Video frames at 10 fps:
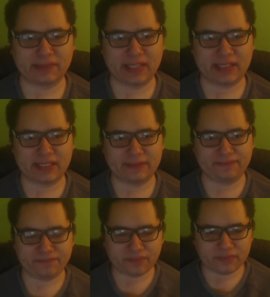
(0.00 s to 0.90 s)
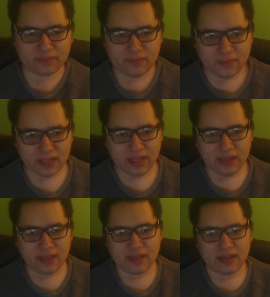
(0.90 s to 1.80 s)
but that's it.
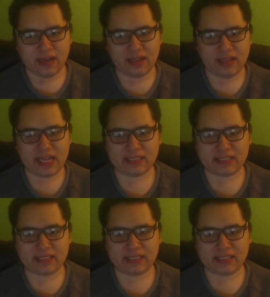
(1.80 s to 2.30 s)
Lastly,